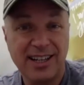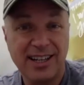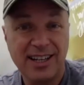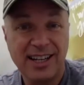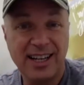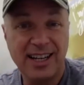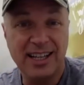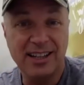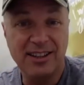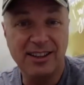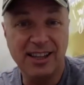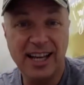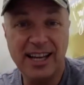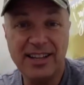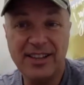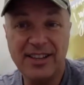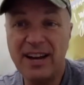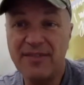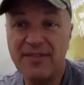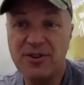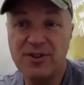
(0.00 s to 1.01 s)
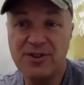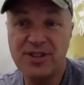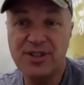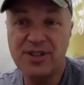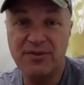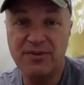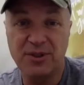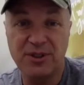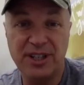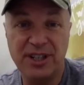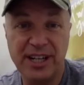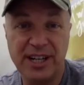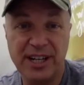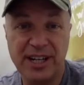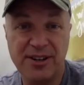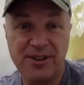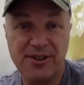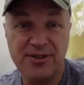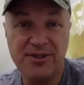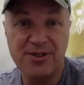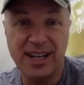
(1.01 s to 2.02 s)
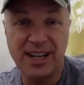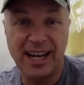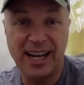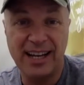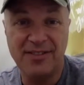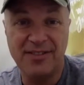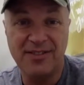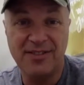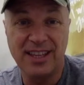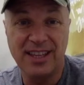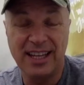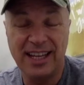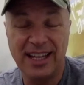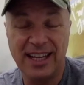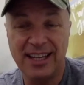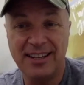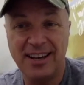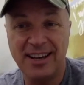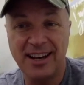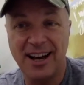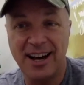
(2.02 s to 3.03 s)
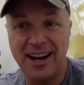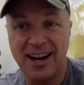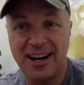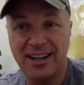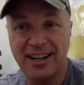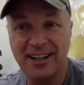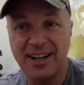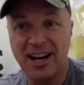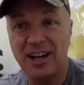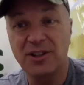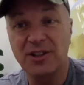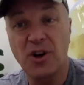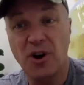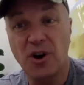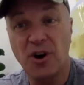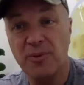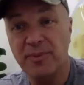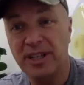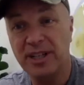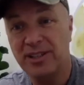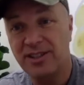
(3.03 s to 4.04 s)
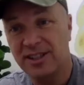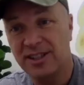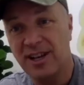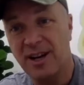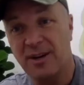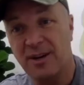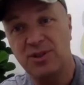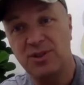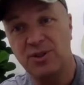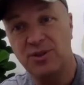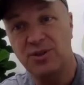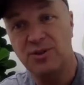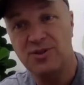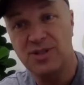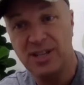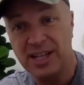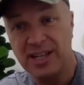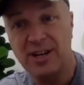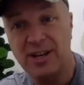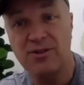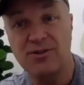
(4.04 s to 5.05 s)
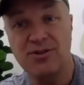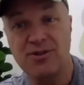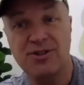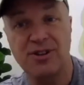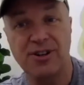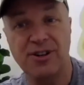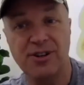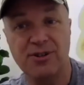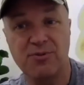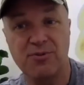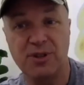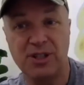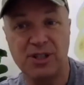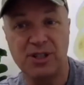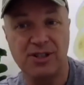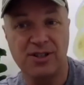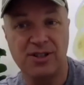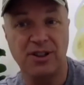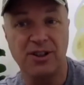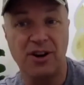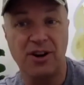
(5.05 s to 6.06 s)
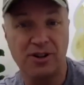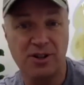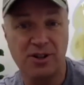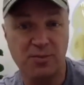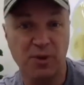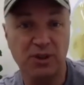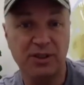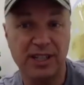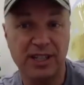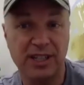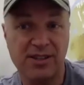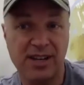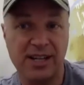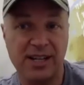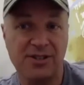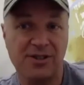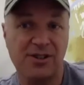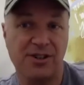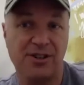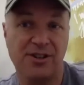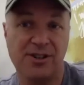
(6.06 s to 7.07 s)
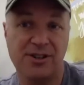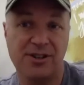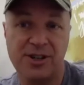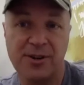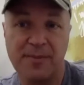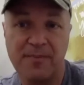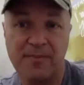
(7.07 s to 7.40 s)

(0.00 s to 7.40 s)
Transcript: and led that for several years. And then God called me to come to Seacoast Church, which is a large multi-site church,